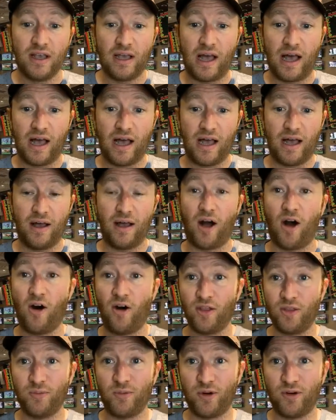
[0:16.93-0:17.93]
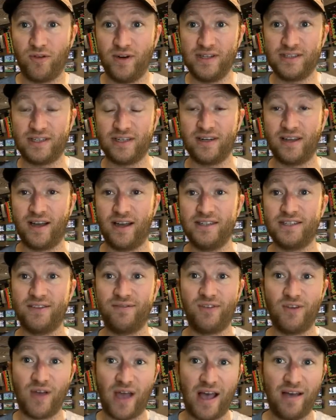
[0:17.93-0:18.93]
All the more reason, guys,
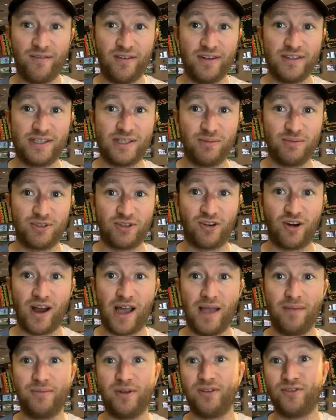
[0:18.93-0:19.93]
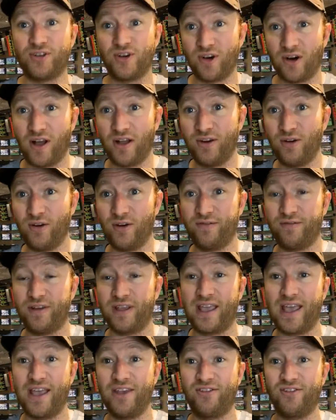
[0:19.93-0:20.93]
if you haven't subscribed and turn on
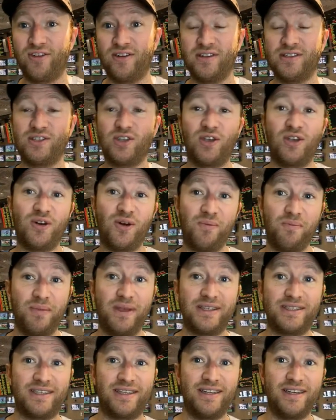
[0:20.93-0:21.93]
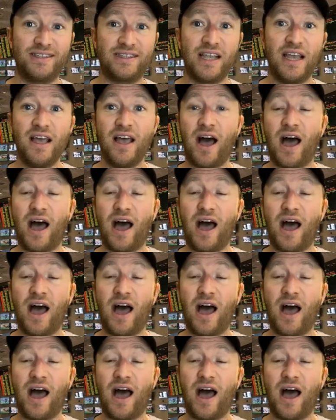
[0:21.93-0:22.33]
notifications so you don't miss this.